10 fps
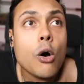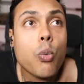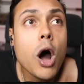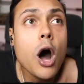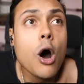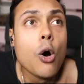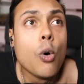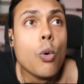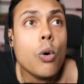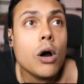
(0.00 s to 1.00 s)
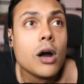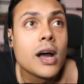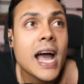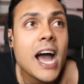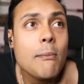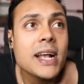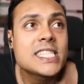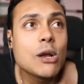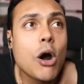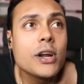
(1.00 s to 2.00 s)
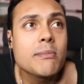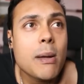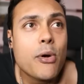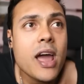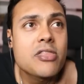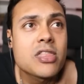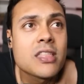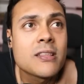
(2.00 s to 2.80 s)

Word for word: Whoa! How am I still holding my breath?